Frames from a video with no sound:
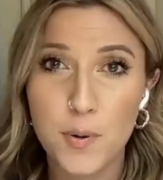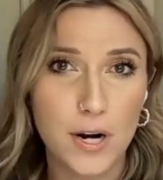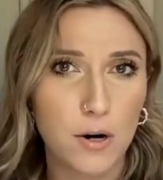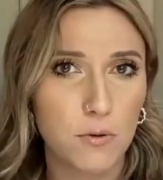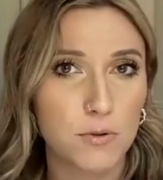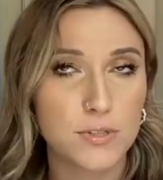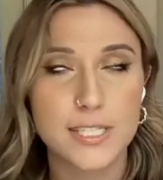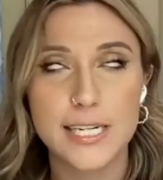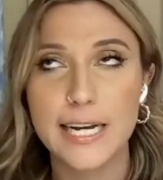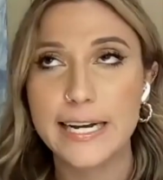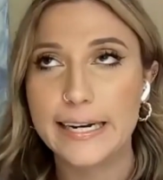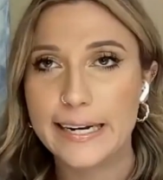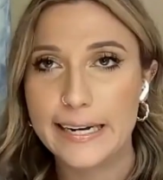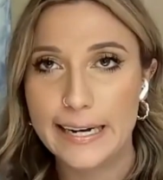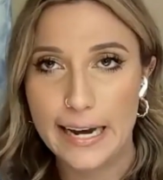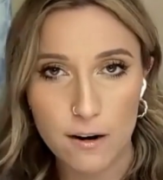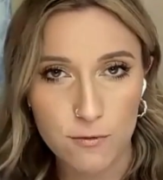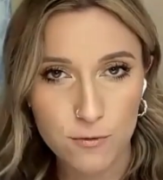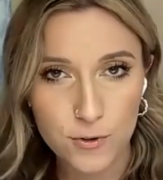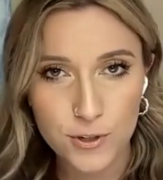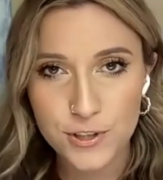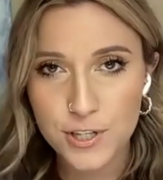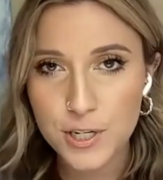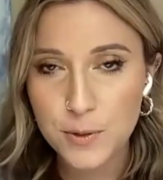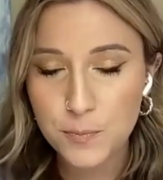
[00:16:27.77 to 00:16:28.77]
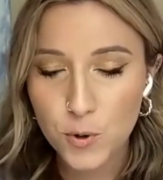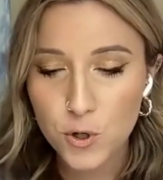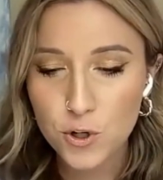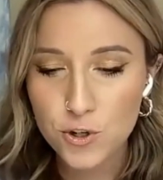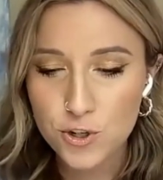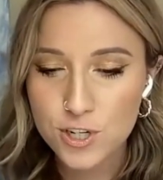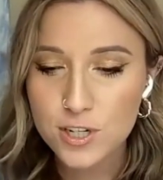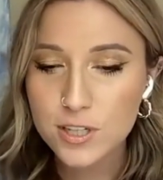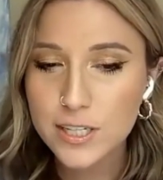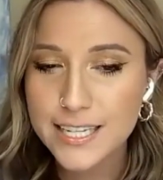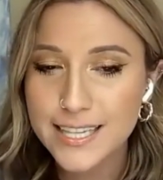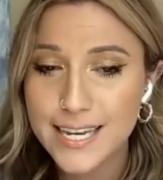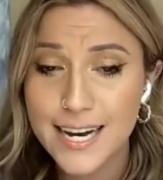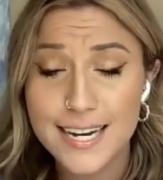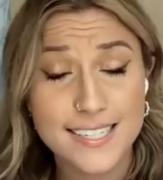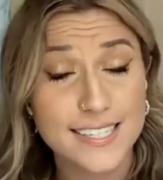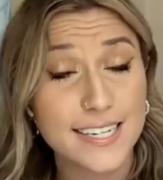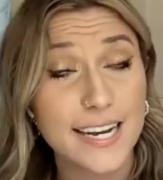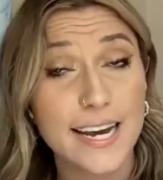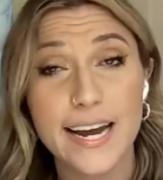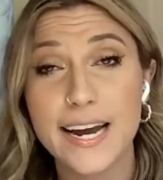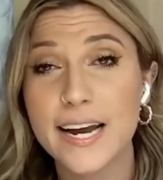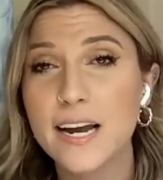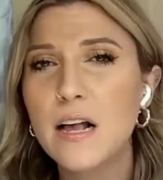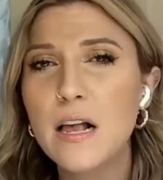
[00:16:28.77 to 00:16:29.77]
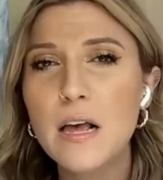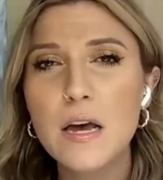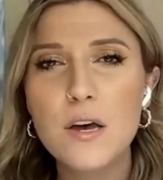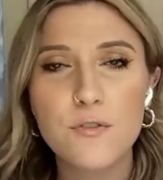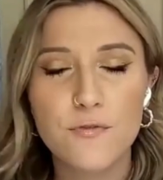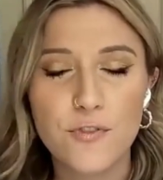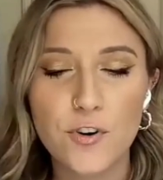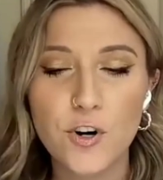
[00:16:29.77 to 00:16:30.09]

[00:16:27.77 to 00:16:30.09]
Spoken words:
but I was taking everything personally that day.